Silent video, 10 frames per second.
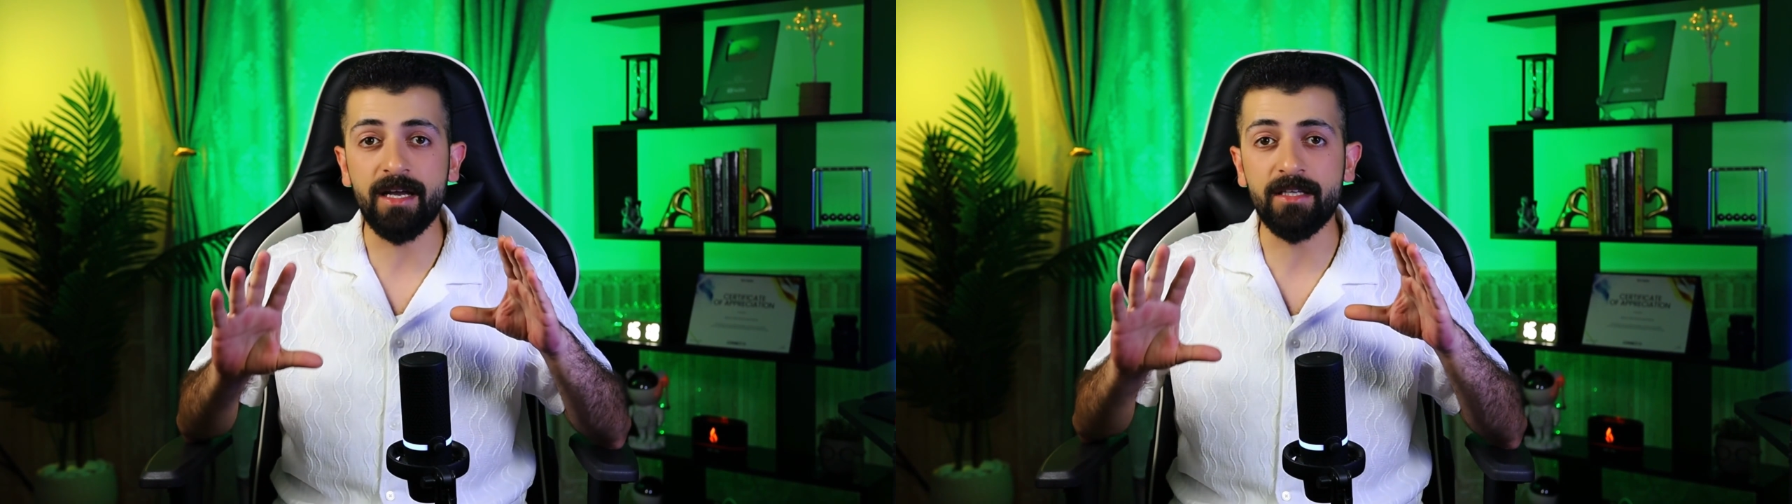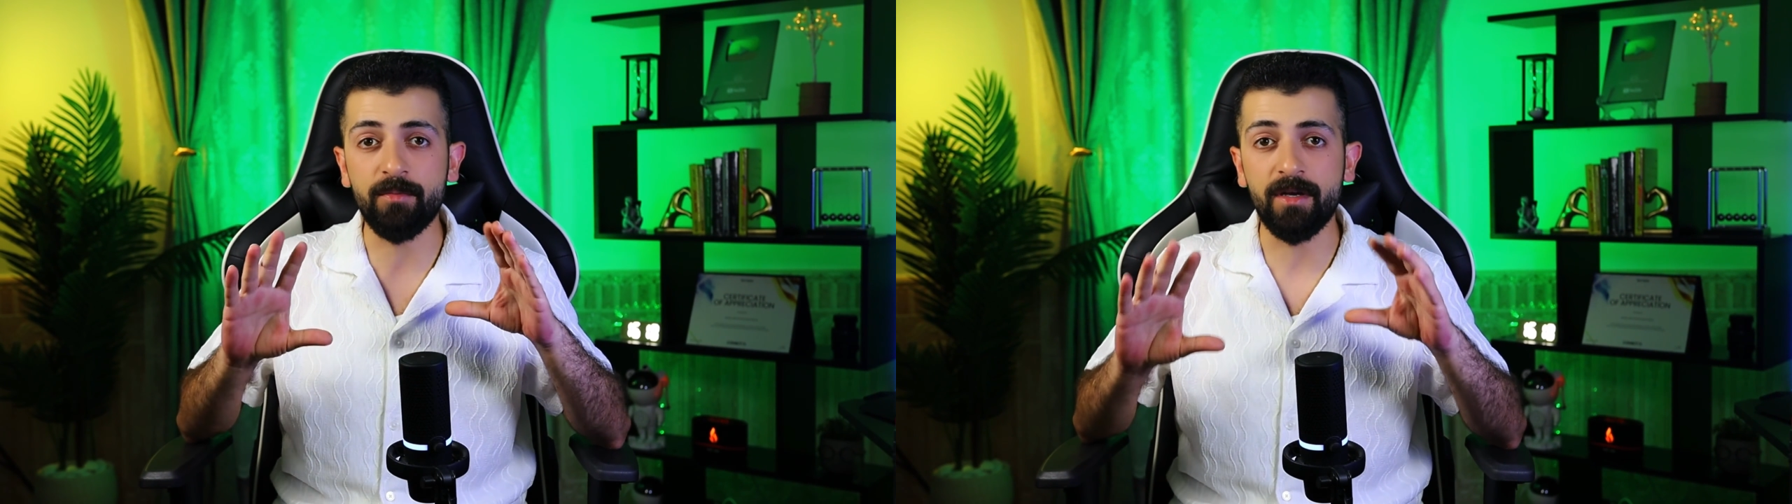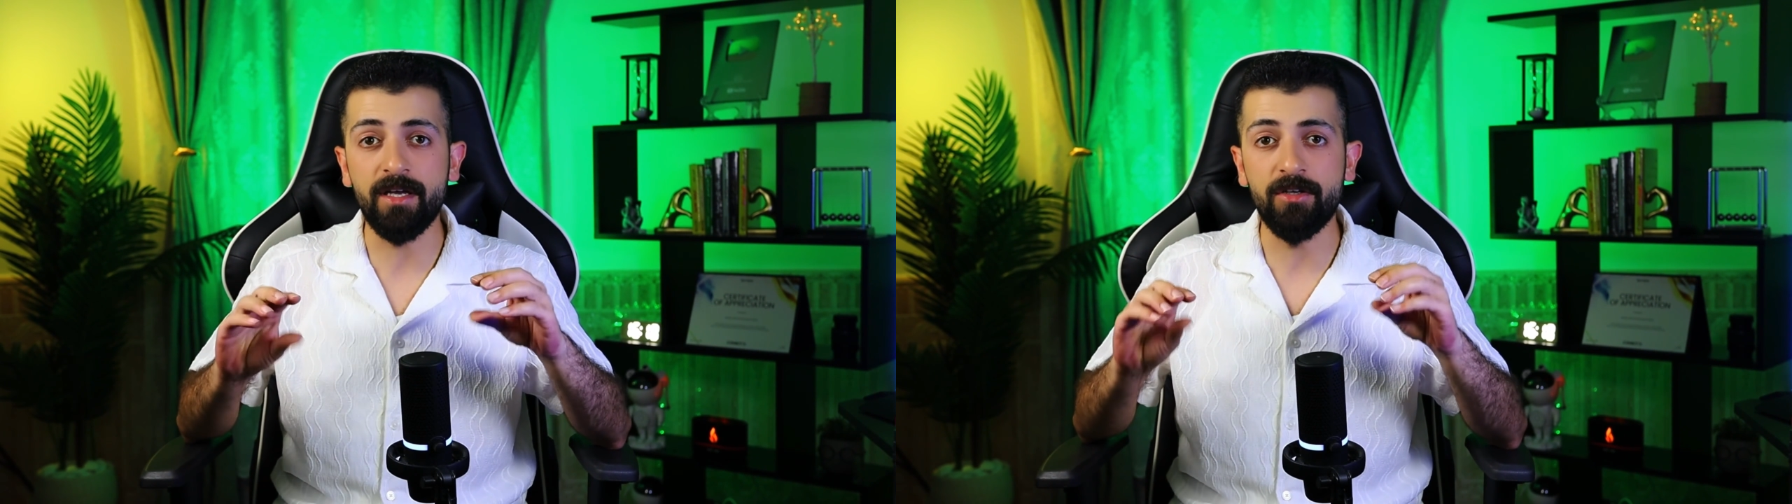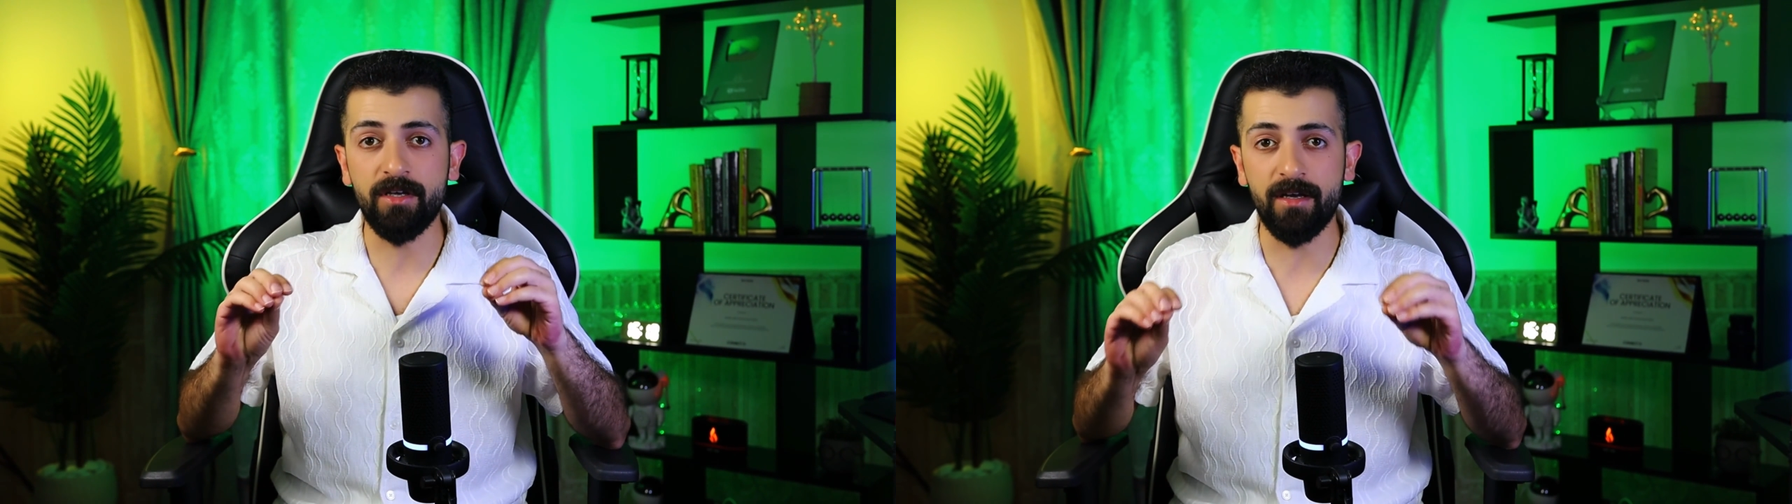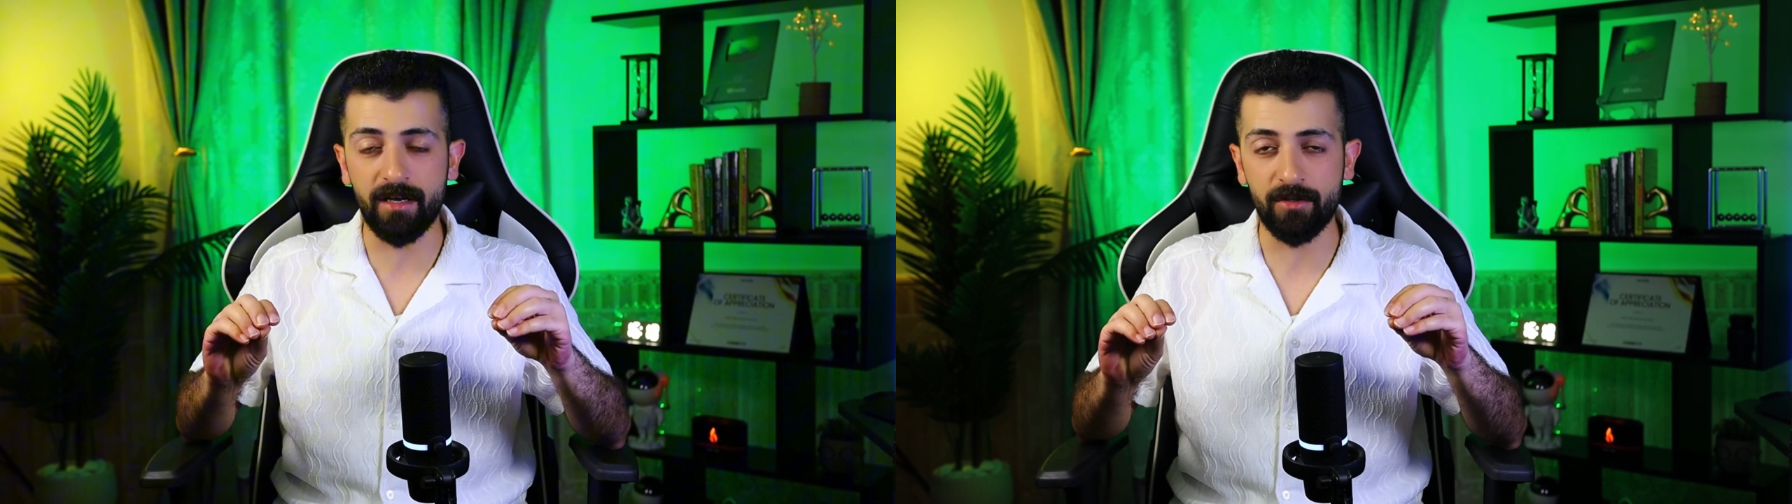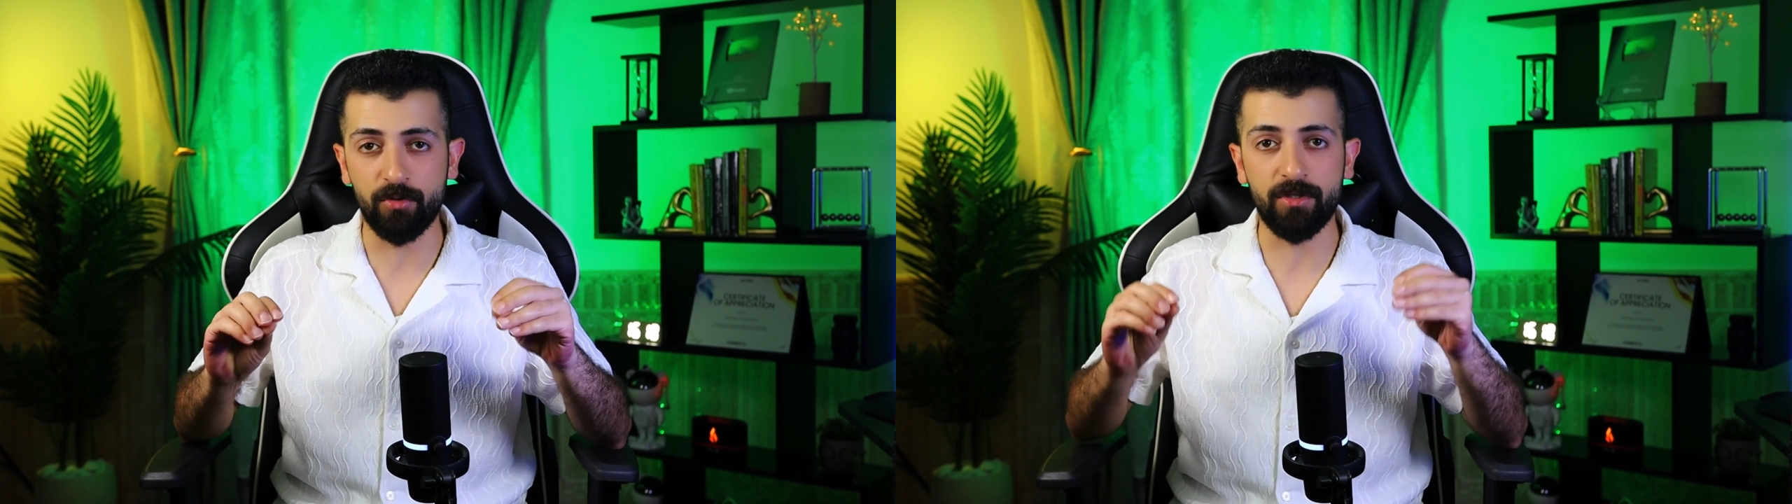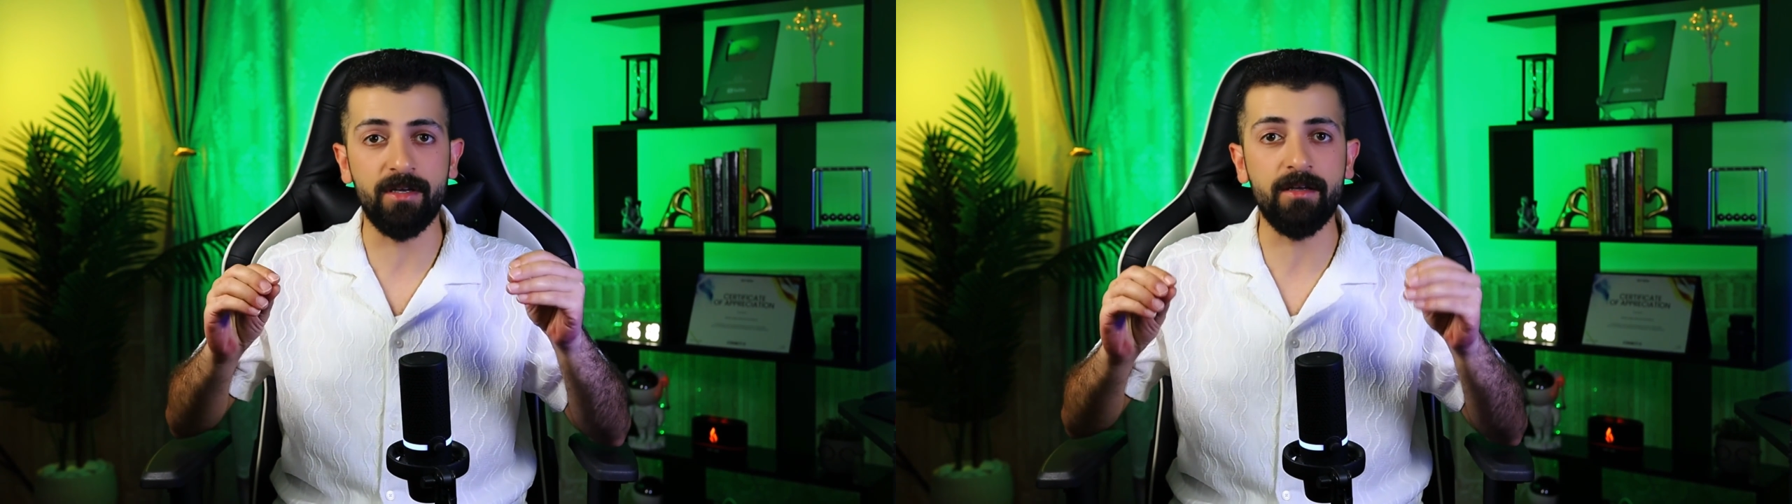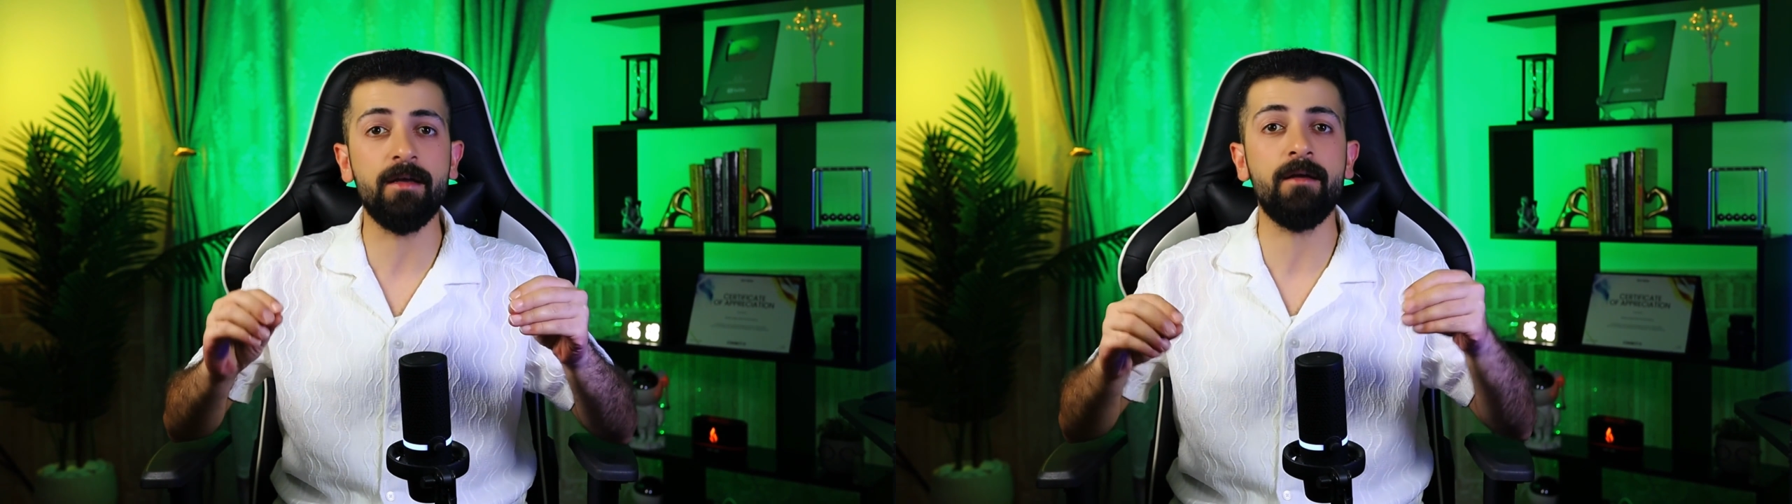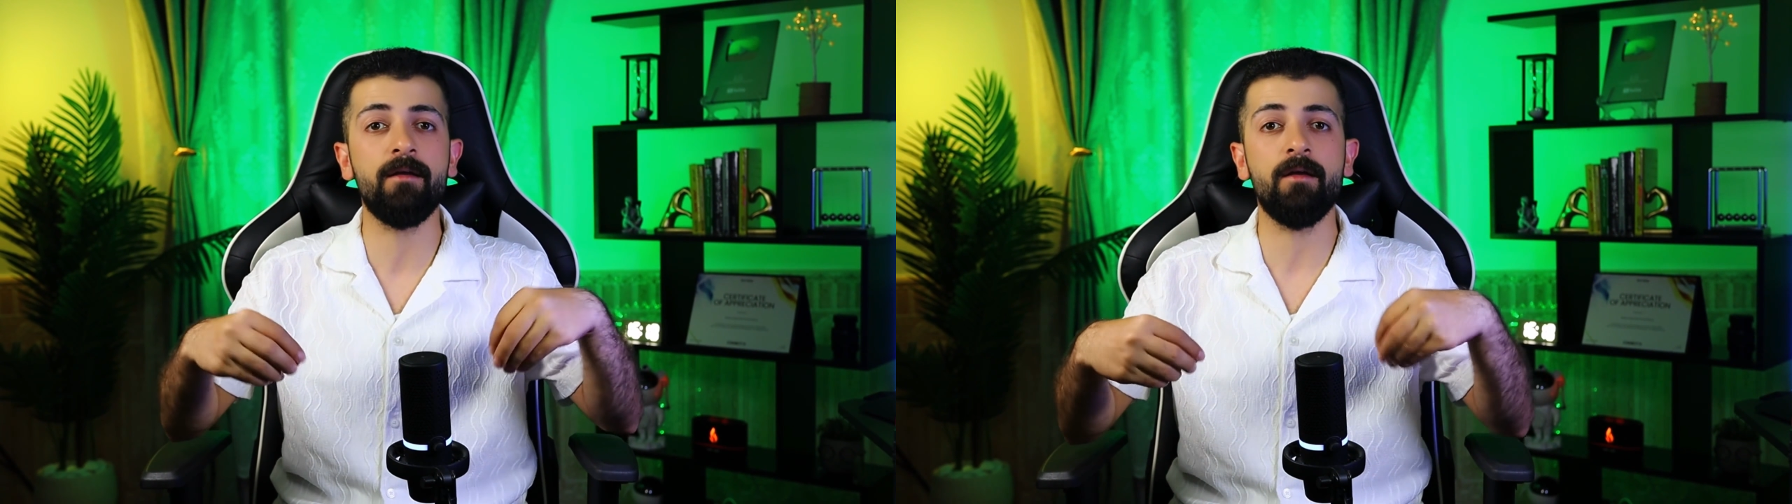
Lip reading: explanation and you can